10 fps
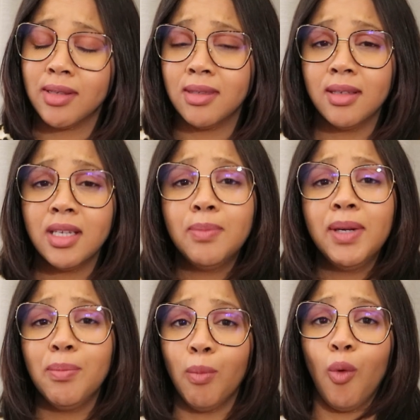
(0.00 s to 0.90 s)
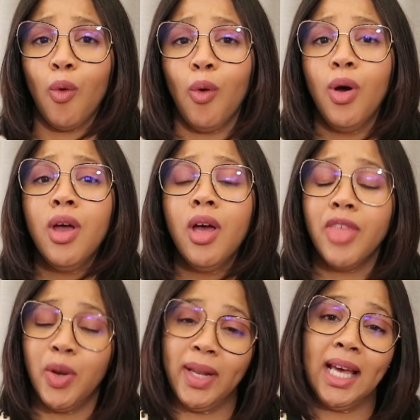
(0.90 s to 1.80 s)
considerably more
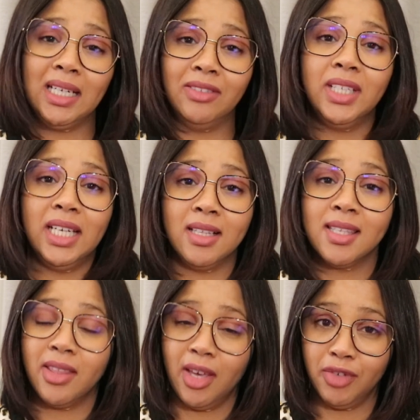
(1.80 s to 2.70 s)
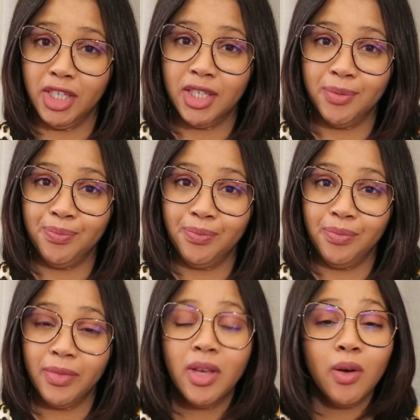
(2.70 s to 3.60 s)
than when I lived in South Africa.
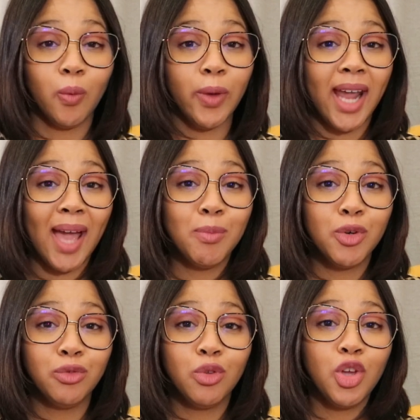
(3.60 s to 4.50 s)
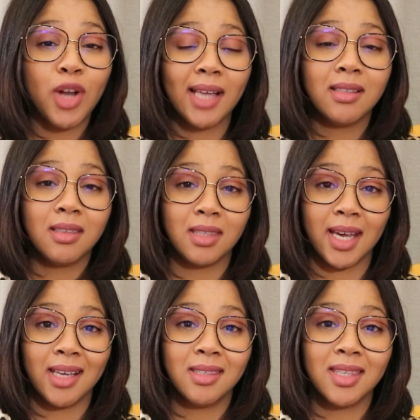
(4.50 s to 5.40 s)
When I moved to the United
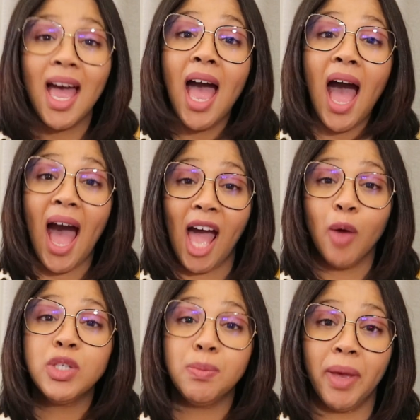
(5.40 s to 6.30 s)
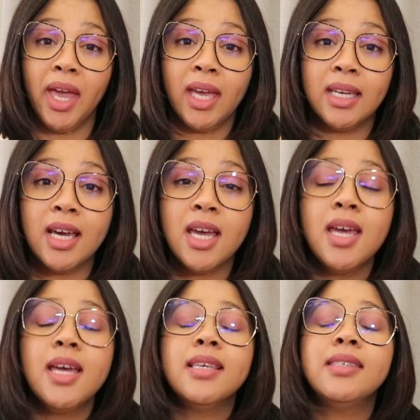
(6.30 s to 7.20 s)
States, I was paid
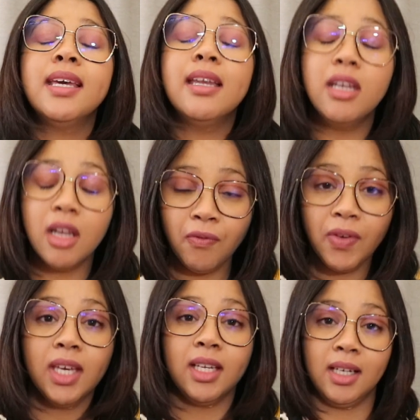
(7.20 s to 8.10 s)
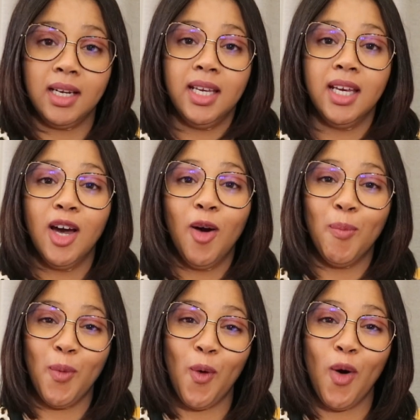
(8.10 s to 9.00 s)
significantly
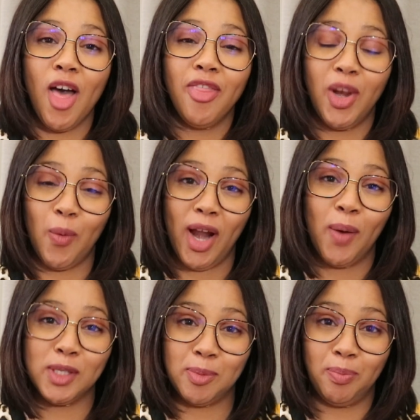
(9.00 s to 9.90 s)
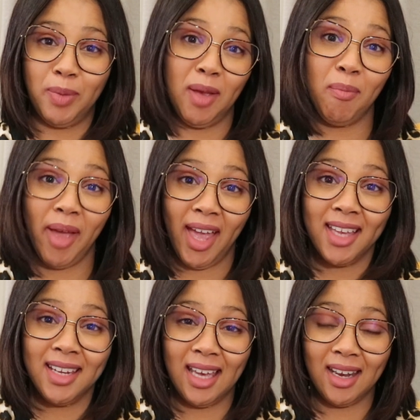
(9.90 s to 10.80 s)
more than what I was being
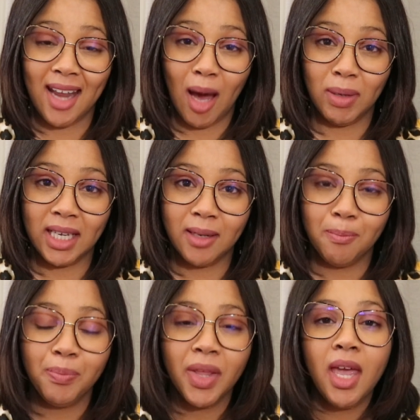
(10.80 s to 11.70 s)
paid in Dublin.